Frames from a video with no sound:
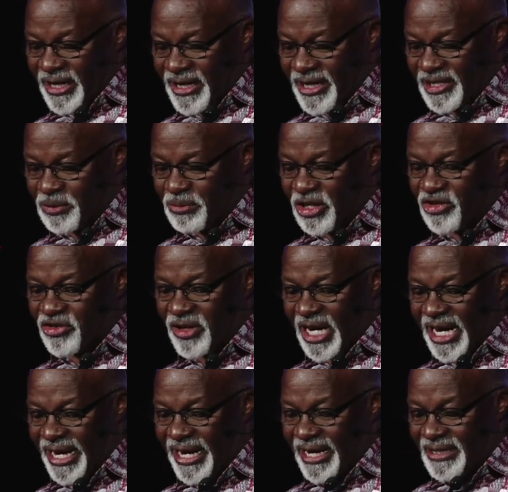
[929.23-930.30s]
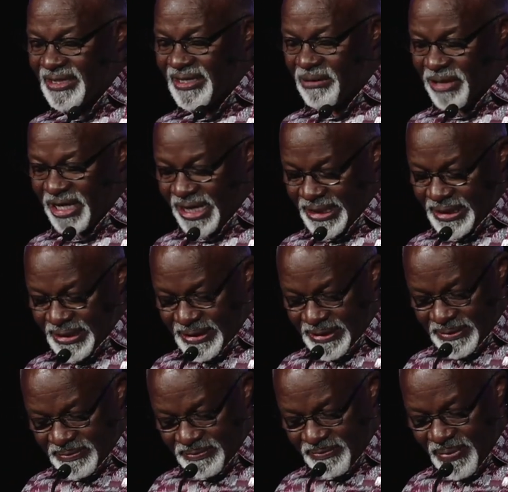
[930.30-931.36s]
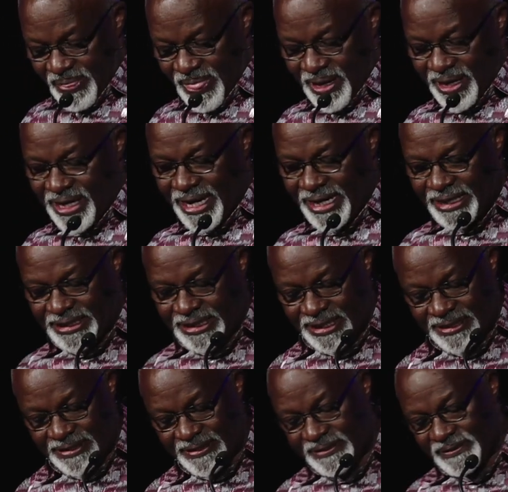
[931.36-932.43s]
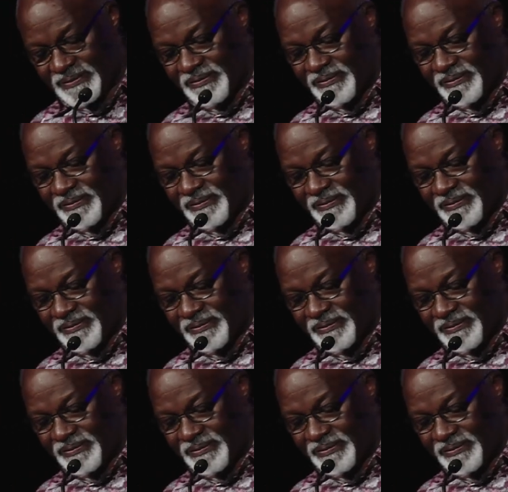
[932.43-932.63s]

let me try and summarize. Here it is.